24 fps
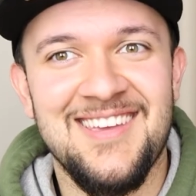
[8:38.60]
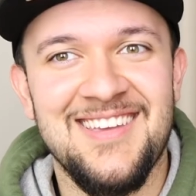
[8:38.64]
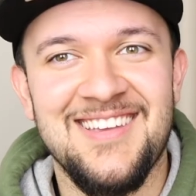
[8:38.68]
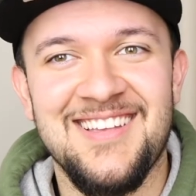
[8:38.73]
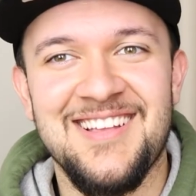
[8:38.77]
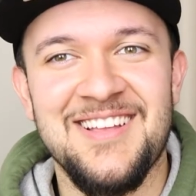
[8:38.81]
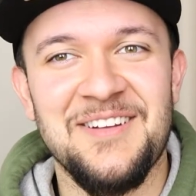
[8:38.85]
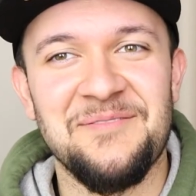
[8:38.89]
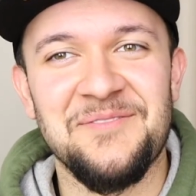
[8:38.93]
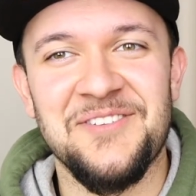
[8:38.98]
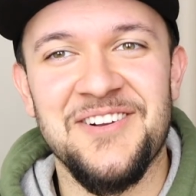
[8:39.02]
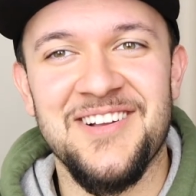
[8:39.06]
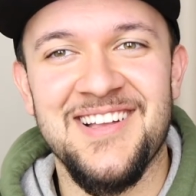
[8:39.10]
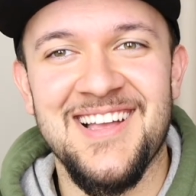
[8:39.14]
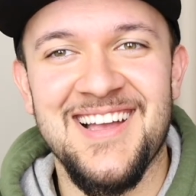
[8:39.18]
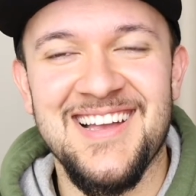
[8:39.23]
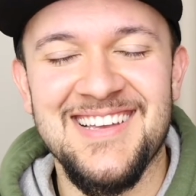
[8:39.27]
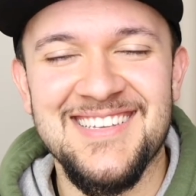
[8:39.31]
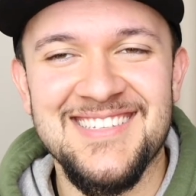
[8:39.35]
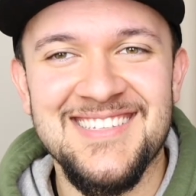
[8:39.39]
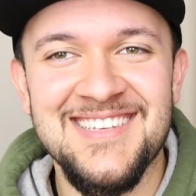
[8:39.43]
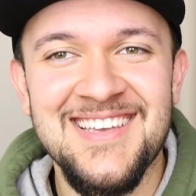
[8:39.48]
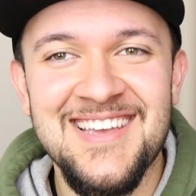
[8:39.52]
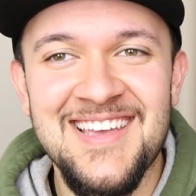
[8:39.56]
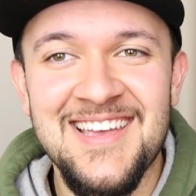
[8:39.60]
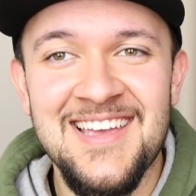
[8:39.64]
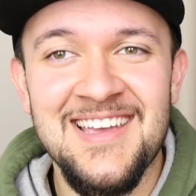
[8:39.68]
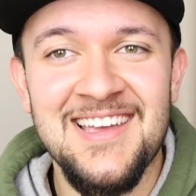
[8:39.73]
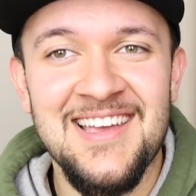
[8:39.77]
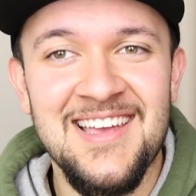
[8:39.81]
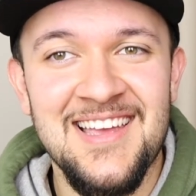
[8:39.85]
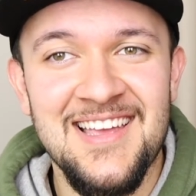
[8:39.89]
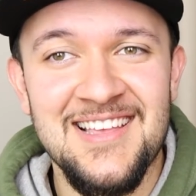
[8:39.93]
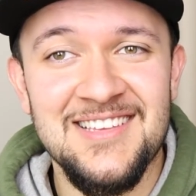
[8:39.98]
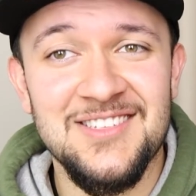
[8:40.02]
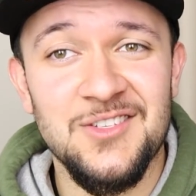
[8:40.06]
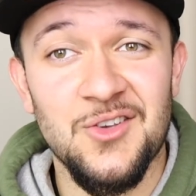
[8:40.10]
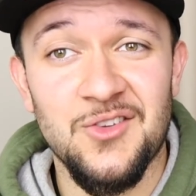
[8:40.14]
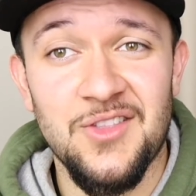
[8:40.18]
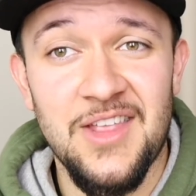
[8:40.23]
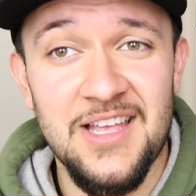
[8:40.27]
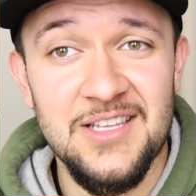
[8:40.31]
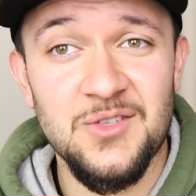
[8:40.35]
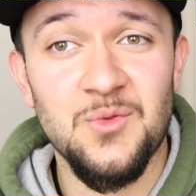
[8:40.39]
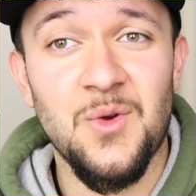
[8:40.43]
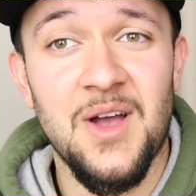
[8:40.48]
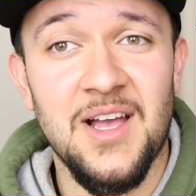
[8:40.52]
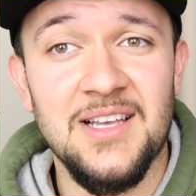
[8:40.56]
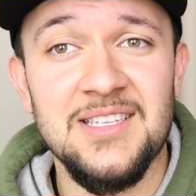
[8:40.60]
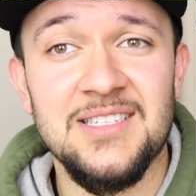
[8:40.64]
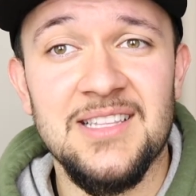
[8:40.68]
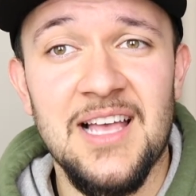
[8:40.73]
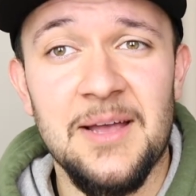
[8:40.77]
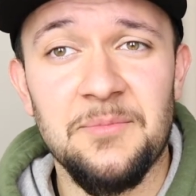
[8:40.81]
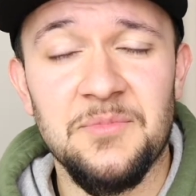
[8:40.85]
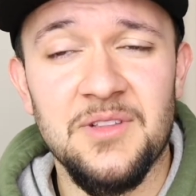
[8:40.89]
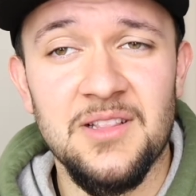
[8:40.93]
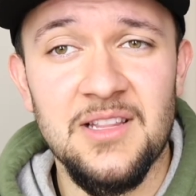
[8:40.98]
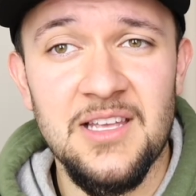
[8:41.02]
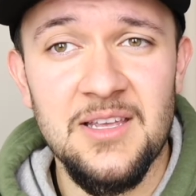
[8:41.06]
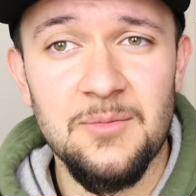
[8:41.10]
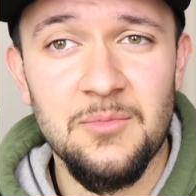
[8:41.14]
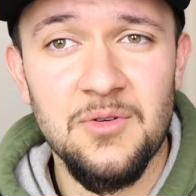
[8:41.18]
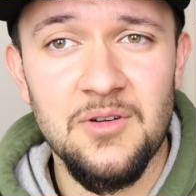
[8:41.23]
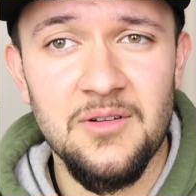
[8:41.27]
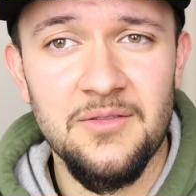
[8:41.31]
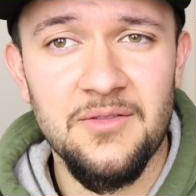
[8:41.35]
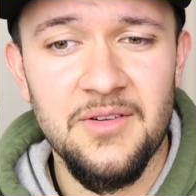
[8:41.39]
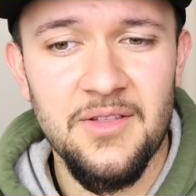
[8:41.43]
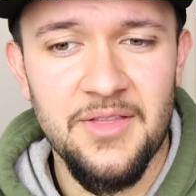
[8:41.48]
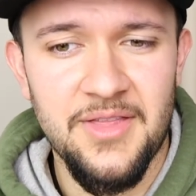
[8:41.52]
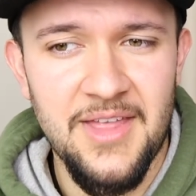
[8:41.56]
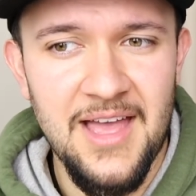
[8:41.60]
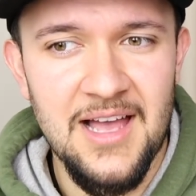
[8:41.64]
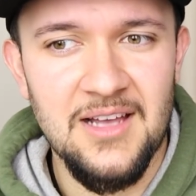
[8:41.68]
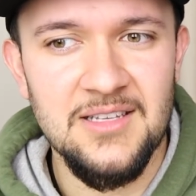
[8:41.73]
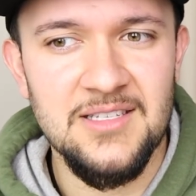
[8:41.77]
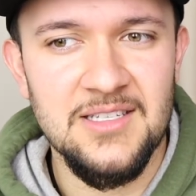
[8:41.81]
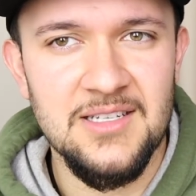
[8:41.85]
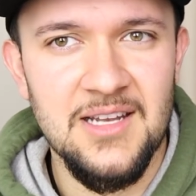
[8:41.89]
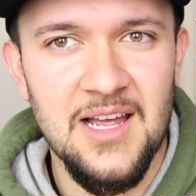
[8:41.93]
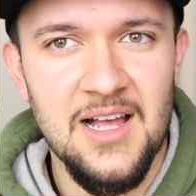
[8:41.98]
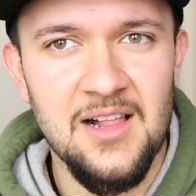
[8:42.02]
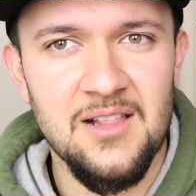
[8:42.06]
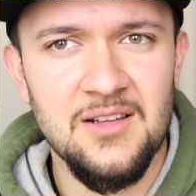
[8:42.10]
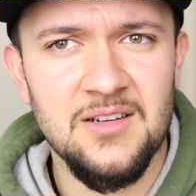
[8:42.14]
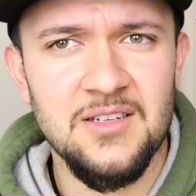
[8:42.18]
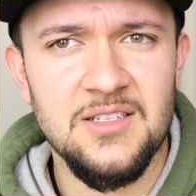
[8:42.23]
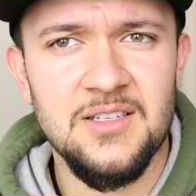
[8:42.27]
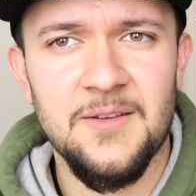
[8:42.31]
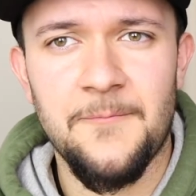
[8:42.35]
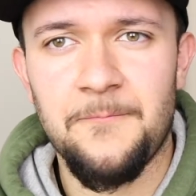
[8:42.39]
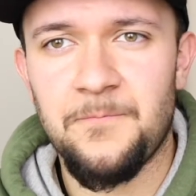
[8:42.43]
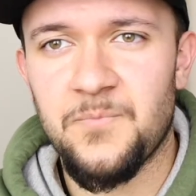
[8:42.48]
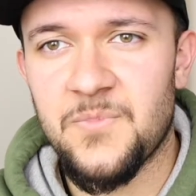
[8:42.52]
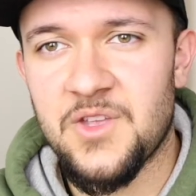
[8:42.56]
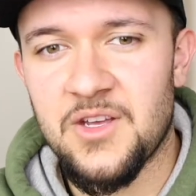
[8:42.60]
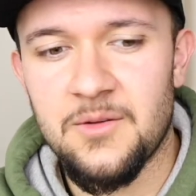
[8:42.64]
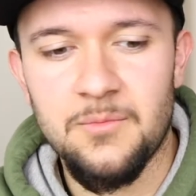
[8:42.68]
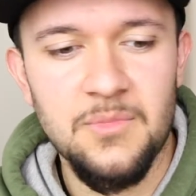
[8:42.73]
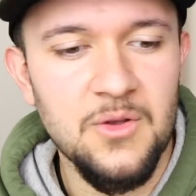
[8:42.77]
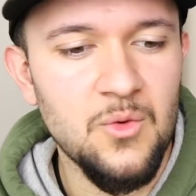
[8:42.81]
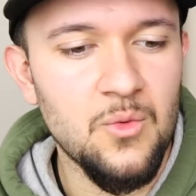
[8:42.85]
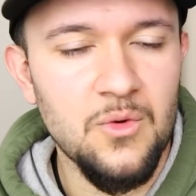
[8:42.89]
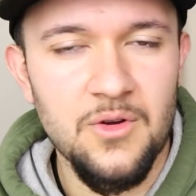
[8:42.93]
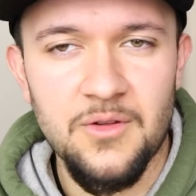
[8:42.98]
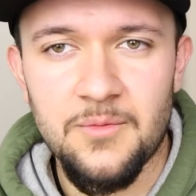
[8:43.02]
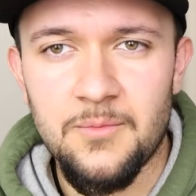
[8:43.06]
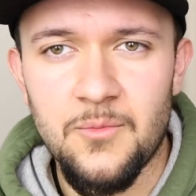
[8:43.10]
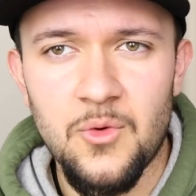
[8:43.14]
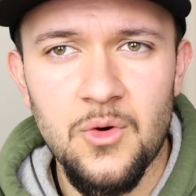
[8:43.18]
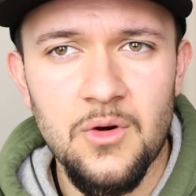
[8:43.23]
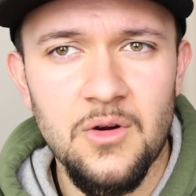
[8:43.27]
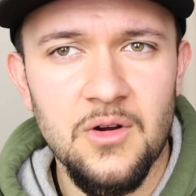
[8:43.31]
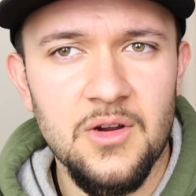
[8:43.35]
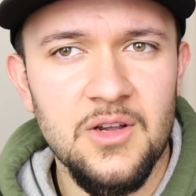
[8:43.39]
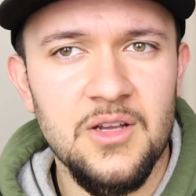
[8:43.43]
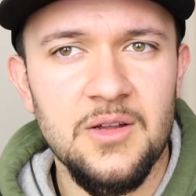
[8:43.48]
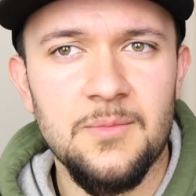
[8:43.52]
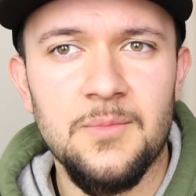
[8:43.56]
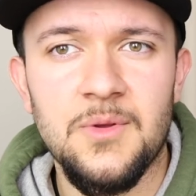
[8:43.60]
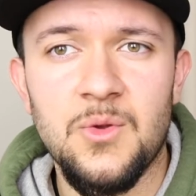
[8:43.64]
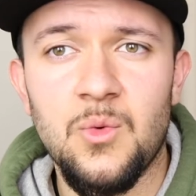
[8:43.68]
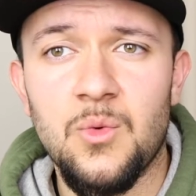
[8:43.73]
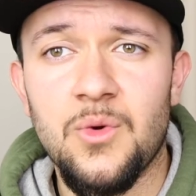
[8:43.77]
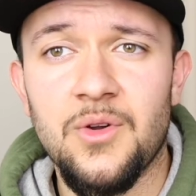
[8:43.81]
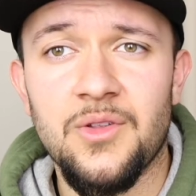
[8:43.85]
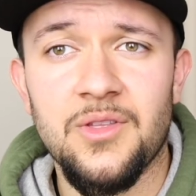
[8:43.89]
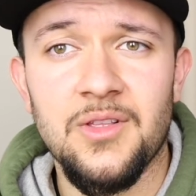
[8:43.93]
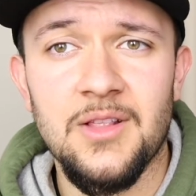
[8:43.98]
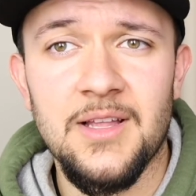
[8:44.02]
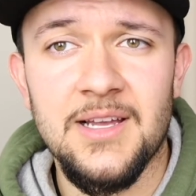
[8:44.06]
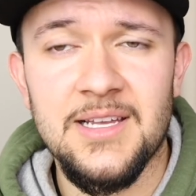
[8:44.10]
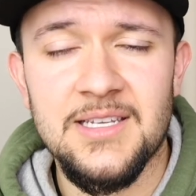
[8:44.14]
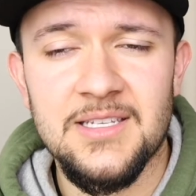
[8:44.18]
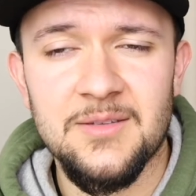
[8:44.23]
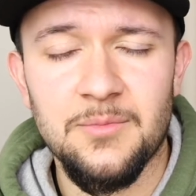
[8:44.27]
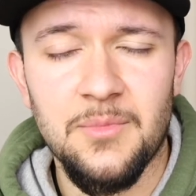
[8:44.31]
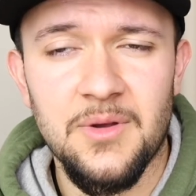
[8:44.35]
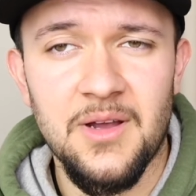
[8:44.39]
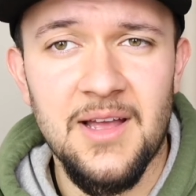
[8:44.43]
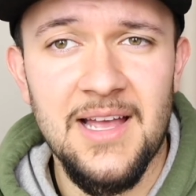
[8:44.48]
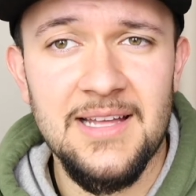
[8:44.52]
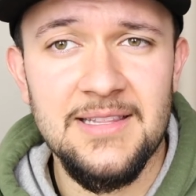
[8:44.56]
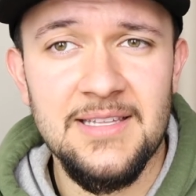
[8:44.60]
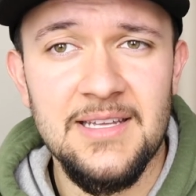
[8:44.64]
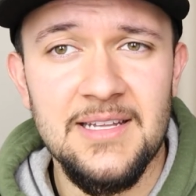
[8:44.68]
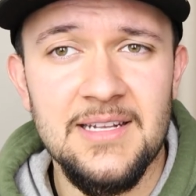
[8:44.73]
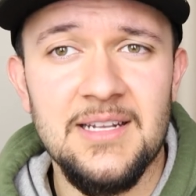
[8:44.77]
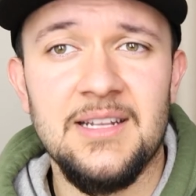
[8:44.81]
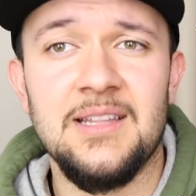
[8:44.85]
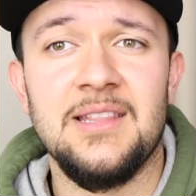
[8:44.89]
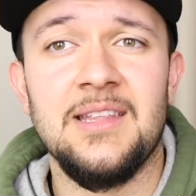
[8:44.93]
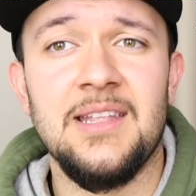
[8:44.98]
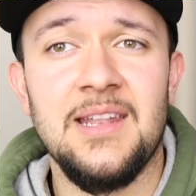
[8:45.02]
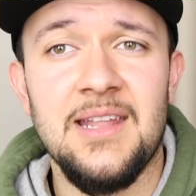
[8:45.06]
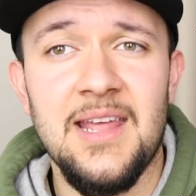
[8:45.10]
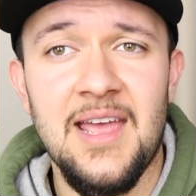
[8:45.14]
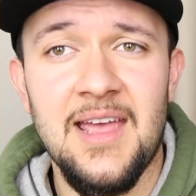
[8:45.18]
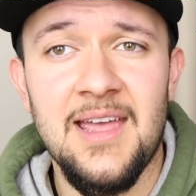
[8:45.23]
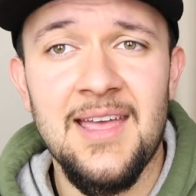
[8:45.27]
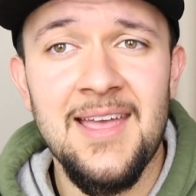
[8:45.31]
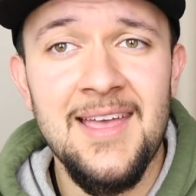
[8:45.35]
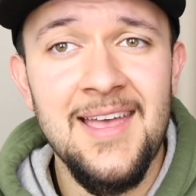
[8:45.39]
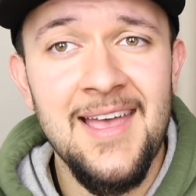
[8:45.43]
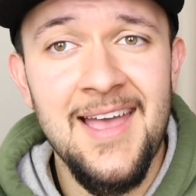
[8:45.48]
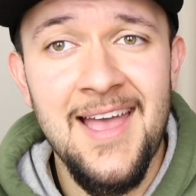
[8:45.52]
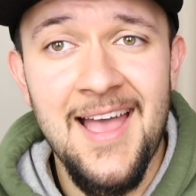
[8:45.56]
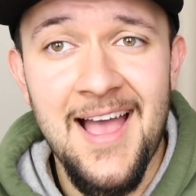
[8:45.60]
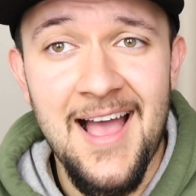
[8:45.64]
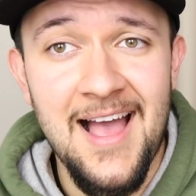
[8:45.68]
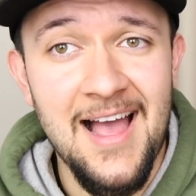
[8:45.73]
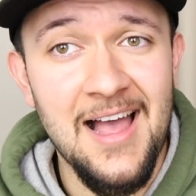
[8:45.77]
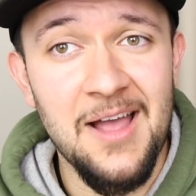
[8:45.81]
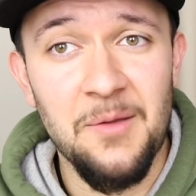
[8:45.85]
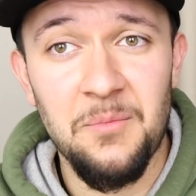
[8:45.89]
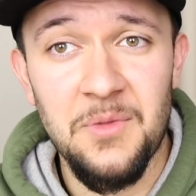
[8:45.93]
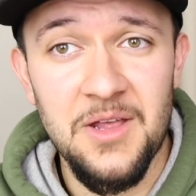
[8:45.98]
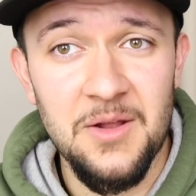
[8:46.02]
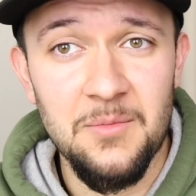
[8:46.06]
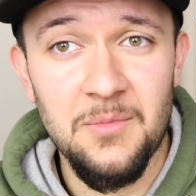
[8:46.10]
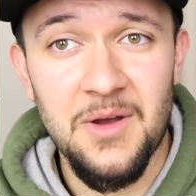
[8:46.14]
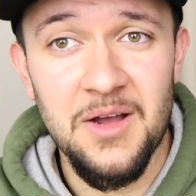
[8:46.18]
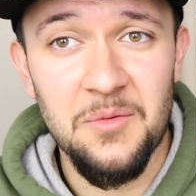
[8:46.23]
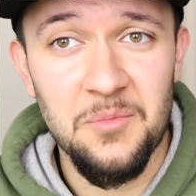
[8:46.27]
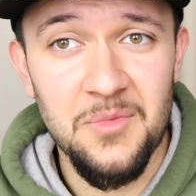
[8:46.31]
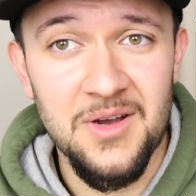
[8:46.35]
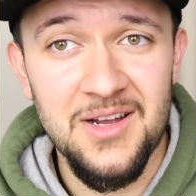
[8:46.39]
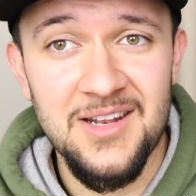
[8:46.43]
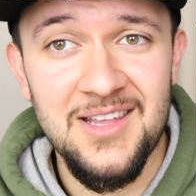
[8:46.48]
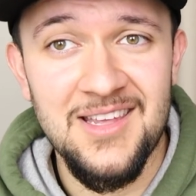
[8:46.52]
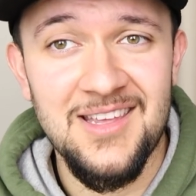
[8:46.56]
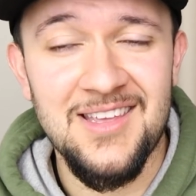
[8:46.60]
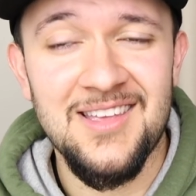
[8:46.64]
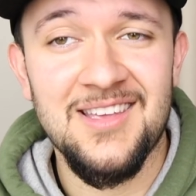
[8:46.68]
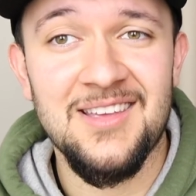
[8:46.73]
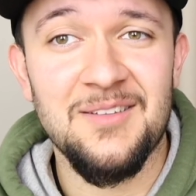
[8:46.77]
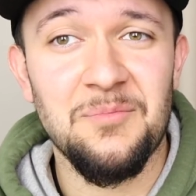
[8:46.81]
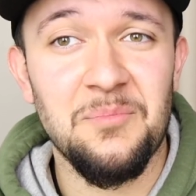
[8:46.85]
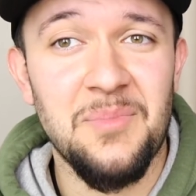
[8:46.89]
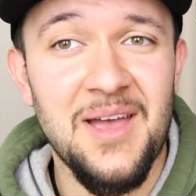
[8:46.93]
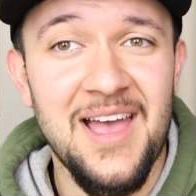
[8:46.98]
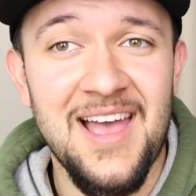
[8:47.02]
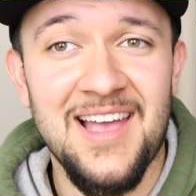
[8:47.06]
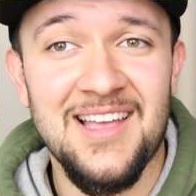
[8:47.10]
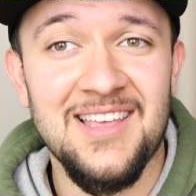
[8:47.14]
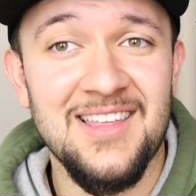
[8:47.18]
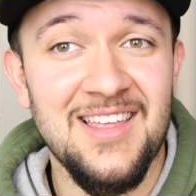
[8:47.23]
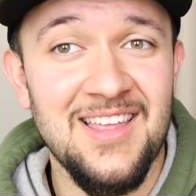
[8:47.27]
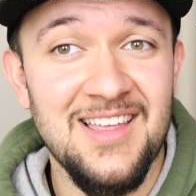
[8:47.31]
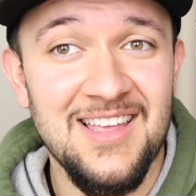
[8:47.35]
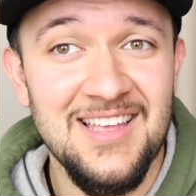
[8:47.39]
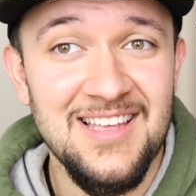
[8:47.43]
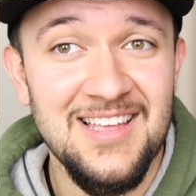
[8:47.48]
come on guys. So that's why I slapped the label of $1,000. Could be worth more, could be worth less, but at the end of the day, I made my money back